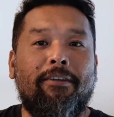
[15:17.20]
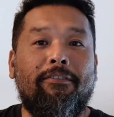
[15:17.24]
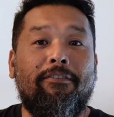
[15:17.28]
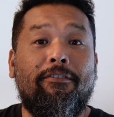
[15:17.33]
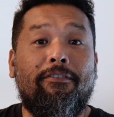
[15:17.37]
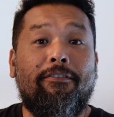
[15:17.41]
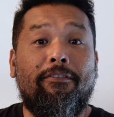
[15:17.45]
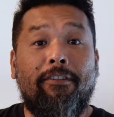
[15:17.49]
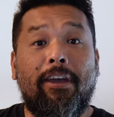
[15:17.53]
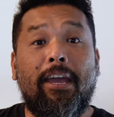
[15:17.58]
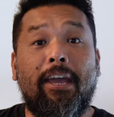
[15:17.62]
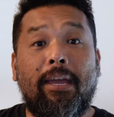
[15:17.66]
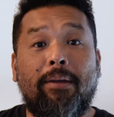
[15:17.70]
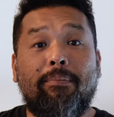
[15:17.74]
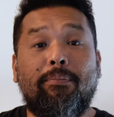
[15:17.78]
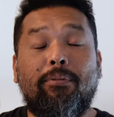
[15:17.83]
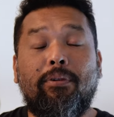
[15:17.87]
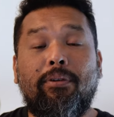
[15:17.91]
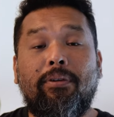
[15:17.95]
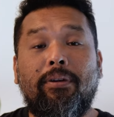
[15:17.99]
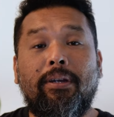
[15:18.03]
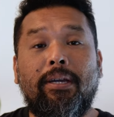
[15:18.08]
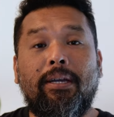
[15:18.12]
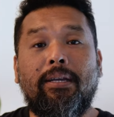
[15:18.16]

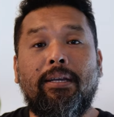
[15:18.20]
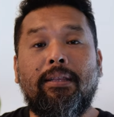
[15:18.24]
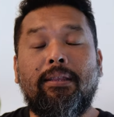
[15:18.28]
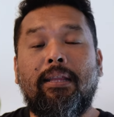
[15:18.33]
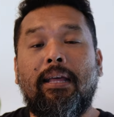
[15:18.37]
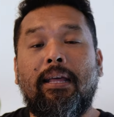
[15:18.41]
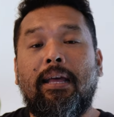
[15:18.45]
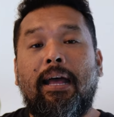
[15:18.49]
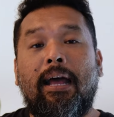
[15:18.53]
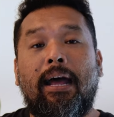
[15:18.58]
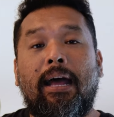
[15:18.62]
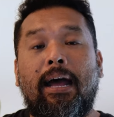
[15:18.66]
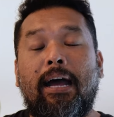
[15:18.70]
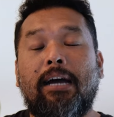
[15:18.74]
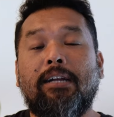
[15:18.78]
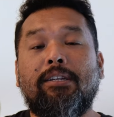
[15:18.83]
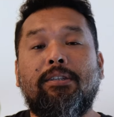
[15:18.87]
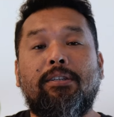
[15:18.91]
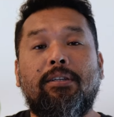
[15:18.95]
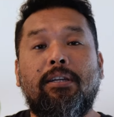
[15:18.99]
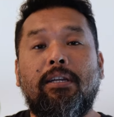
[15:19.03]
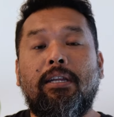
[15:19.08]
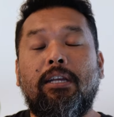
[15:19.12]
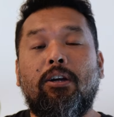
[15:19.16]
favorite.
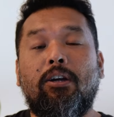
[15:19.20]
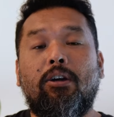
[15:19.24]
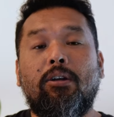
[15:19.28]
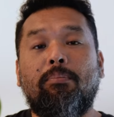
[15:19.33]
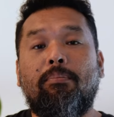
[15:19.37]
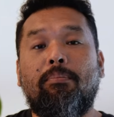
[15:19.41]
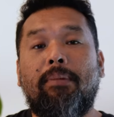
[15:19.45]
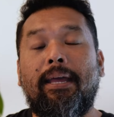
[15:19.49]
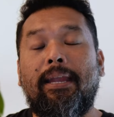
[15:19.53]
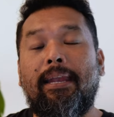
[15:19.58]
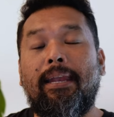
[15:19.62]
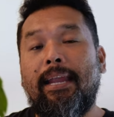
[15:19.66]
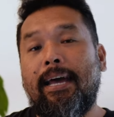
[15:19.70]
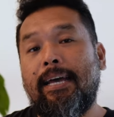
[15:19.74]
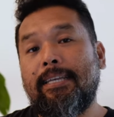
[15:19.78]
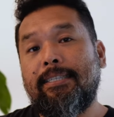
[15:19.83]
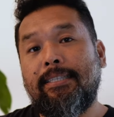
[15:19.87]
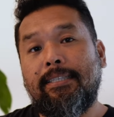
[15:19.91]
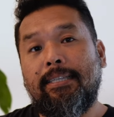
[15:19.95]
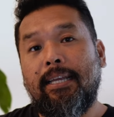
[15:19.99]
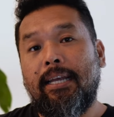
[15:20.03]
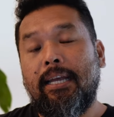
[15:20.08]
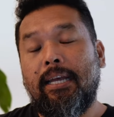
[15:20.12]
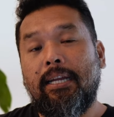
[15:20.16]
Actually, on my
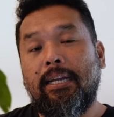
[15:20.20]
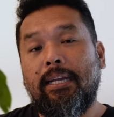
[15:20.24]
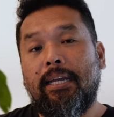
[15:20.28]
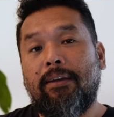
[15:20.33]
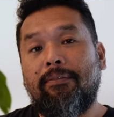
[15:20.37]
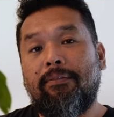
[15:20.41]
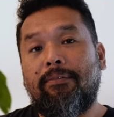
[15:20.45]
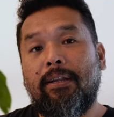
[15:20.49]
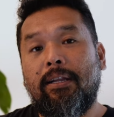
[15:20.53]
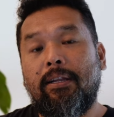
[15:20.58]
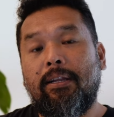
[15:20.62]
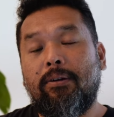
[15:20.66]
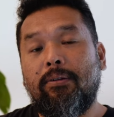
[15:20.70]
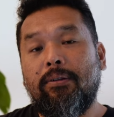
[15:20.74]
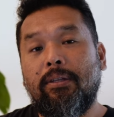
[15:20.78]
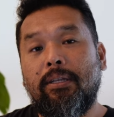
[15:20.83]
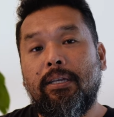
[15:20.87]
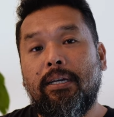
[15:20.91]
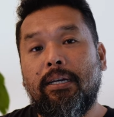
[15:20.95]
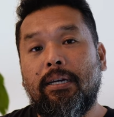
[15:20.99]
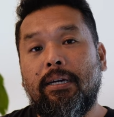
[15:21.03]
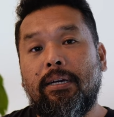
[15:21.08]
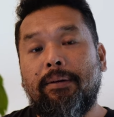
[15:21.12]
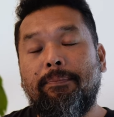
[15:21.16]
last day in
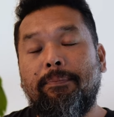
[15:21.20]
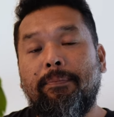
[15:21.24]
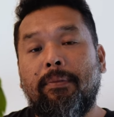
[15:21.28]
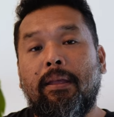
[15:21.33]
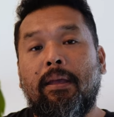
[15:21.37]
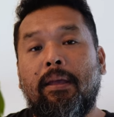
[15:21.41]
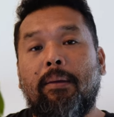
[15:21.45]
Kefalonia,